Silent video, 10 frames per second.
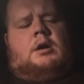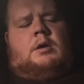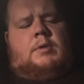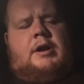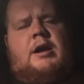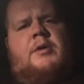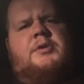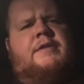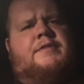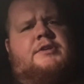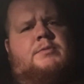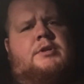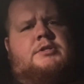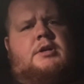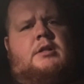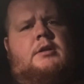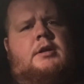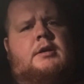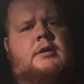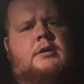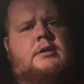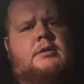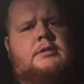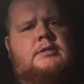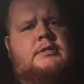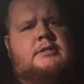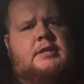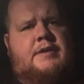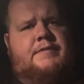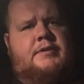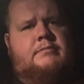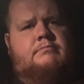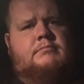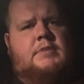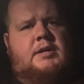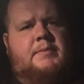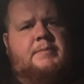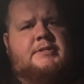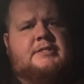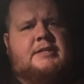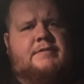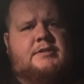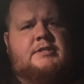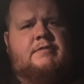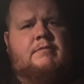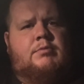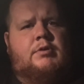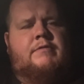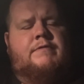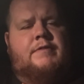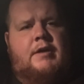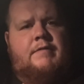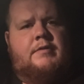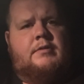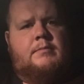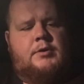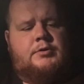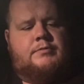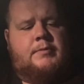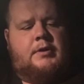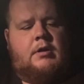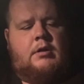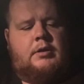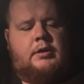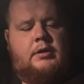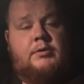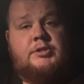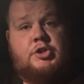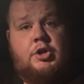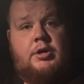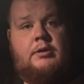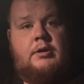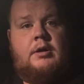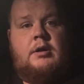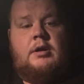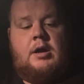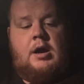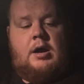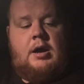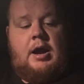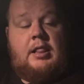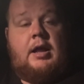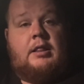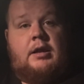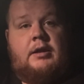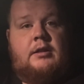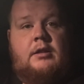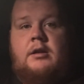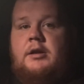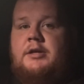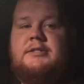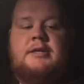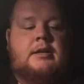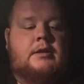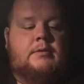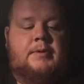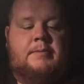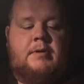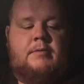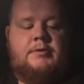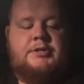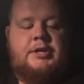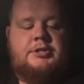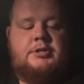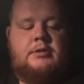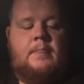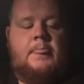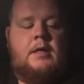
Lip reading: Right now, I would give this one a solid 7, like maybe a 7.5 at the most for me currently. It's good. I like it a lot. Like I said, it'll be my rotation,